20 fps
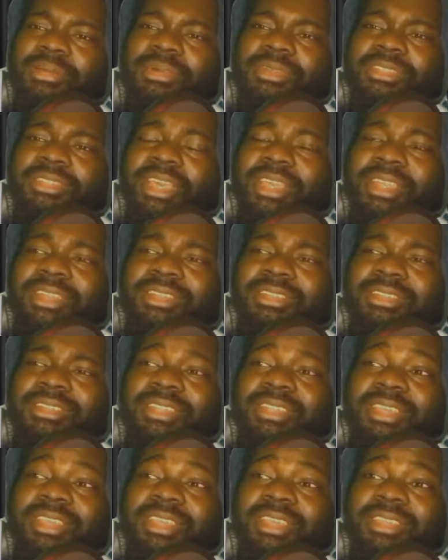What she got to
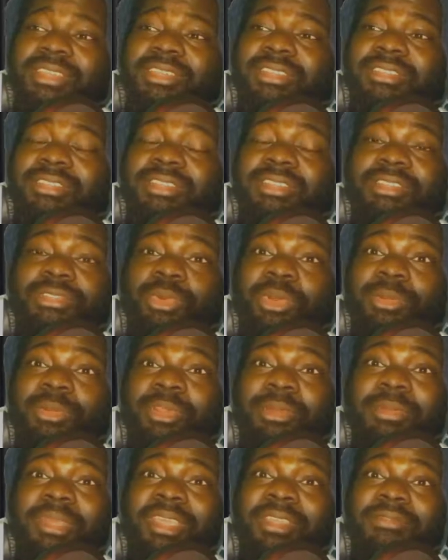understand is these
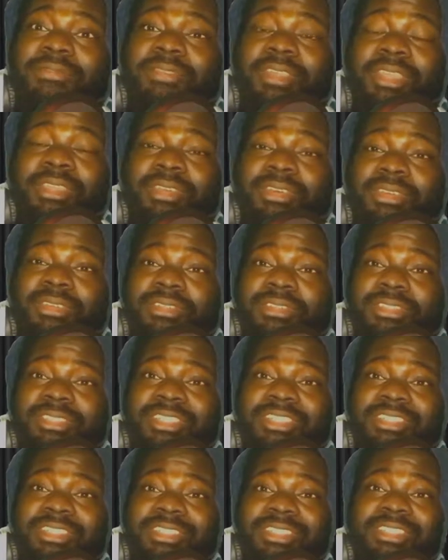women are making videos
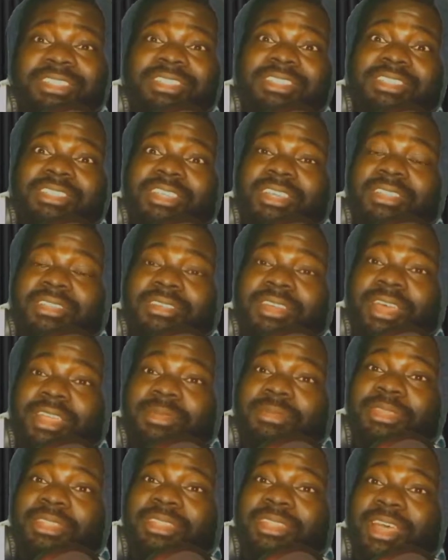teaching each other how
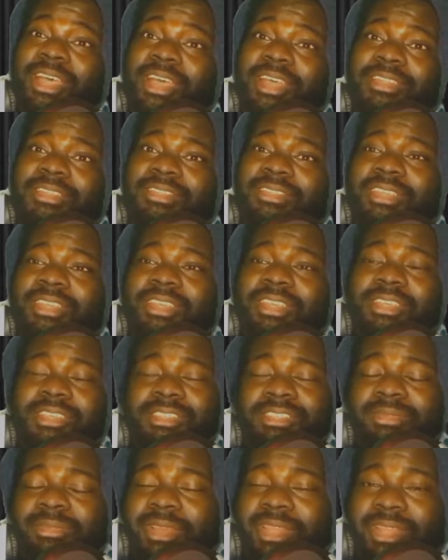to be thoughts.
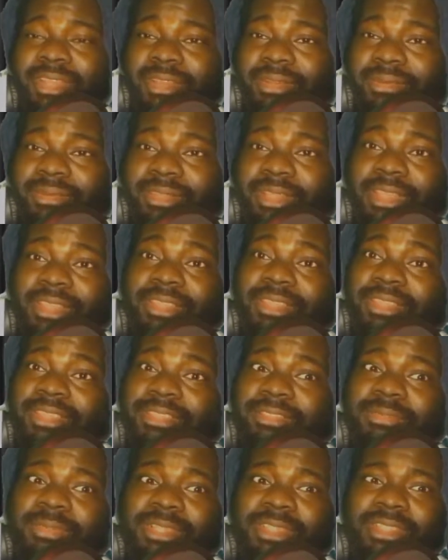She might not know what that
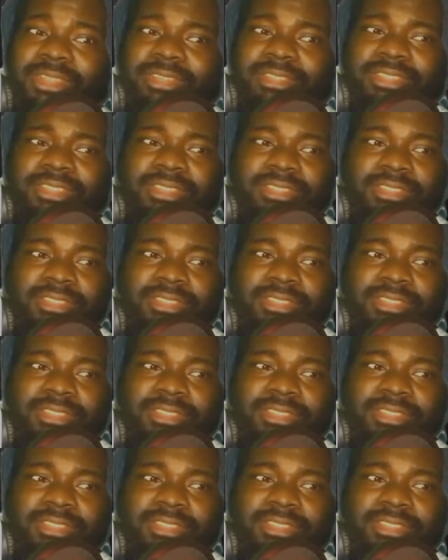is, but they're